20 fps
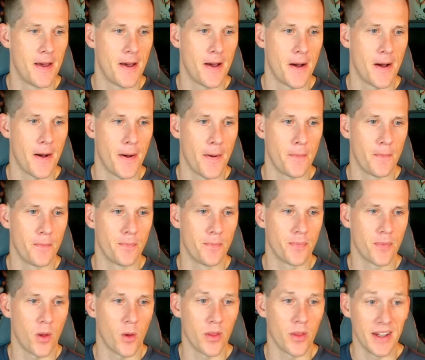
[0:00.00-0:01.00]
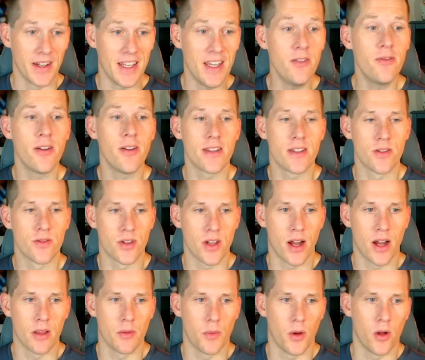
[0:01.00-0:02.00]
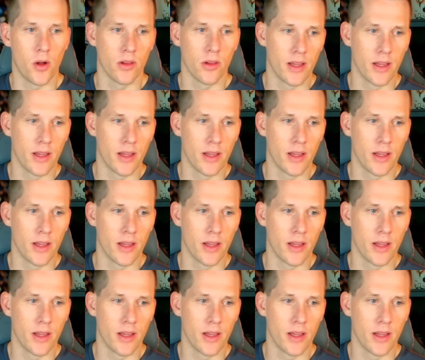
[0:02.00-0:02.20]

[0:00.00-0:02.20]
On the defensive side of the ball,